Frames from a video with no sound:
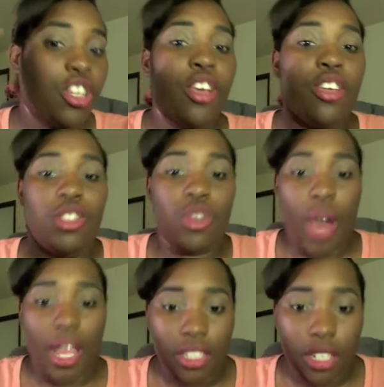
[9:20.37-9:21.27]
So I
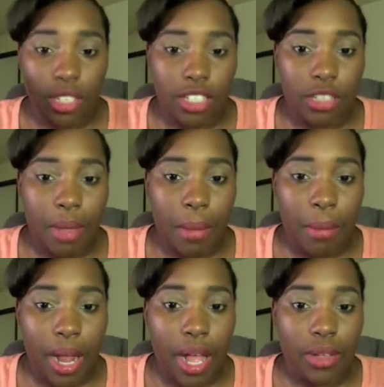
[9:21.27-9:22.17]
darkened my
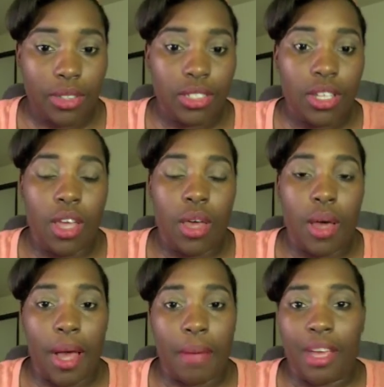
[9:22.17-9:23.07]
brows,
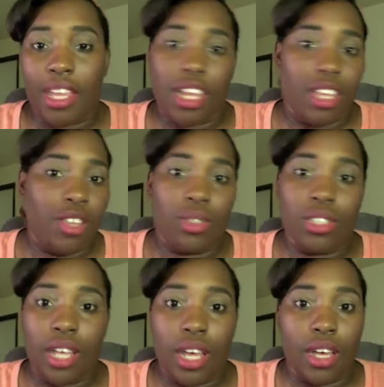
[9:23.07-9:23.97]
and I used
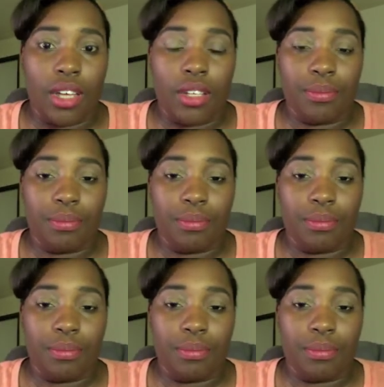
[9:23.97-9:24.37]
an